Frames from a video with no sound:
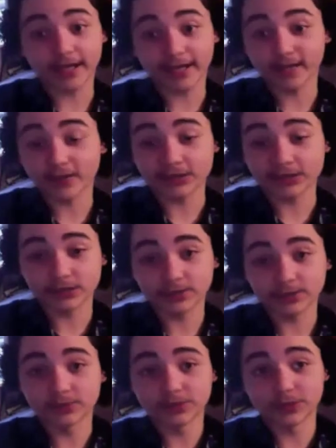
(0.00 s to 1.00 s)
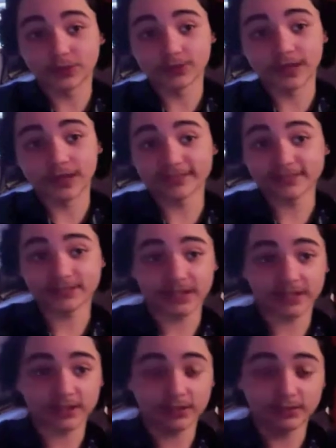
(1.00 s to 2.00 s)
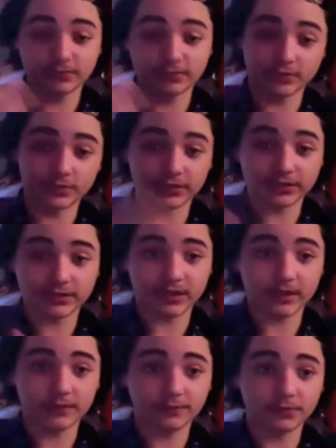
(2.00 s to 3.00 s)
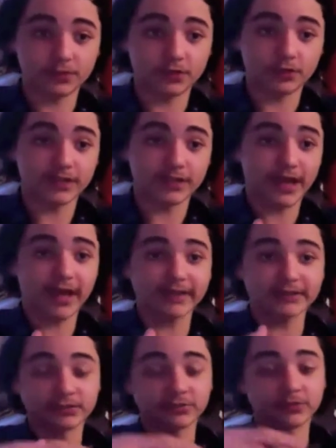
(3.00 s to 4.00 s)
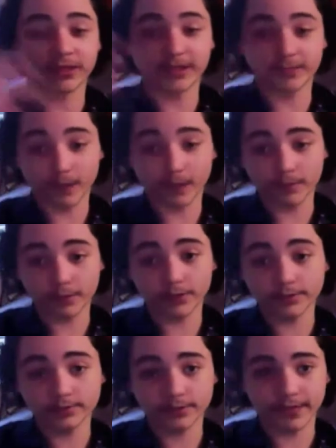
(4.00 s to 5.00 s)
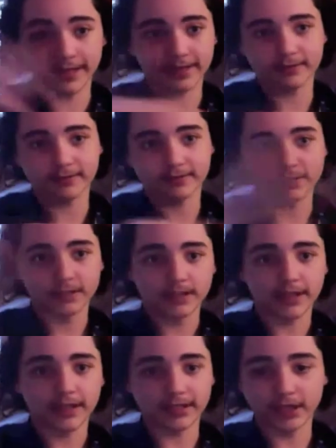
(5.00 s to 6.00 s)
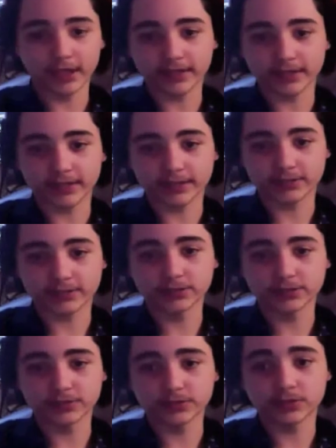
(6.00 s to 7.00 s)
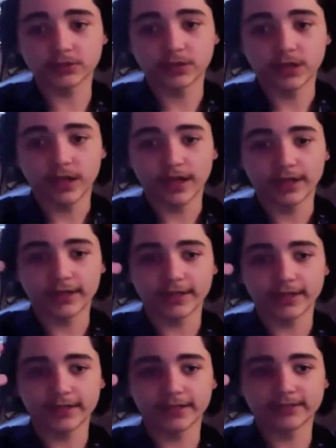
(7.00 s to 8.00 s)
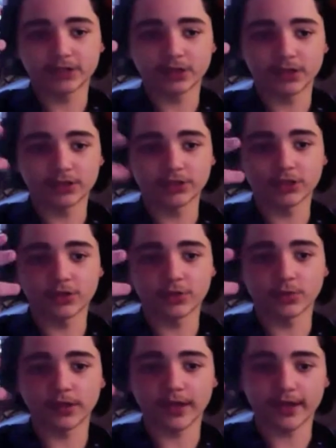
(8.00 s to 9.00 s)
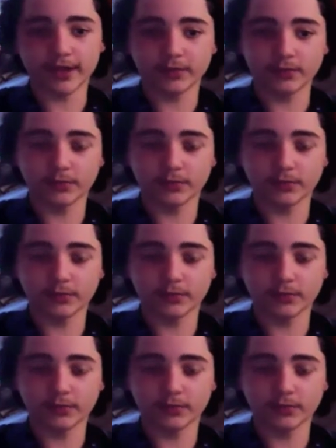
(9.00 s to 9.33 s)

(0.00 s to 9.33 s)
also, you know, I just started doing the stuff, you know, that I had to do to get my bird, like, like nothing too. So it's all, you know, when I